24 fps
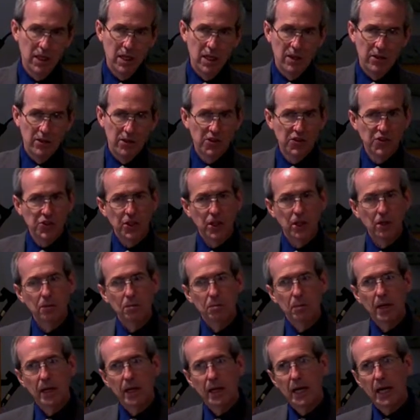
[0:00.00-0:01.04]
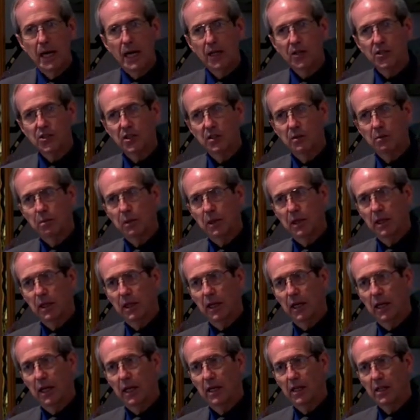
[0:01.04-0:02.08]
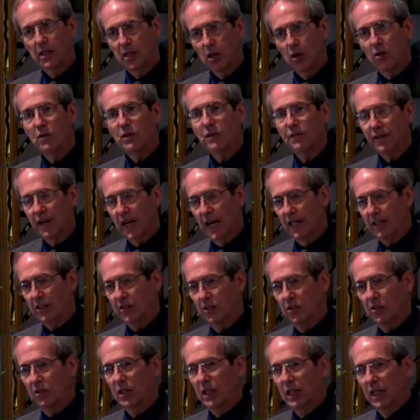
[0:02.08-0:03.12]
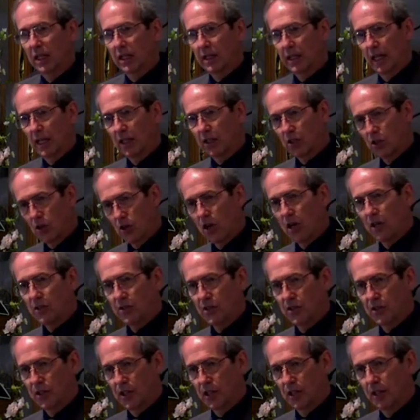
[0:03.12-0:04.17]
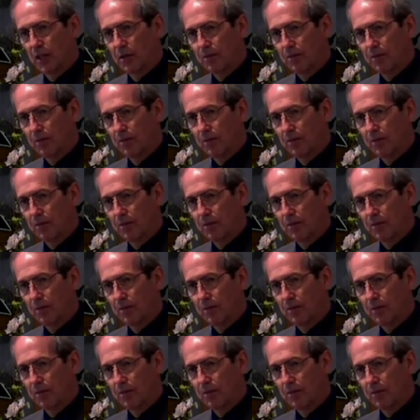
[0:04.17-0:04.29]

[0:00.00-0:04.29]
The sun may actually be a cofactor that causes it.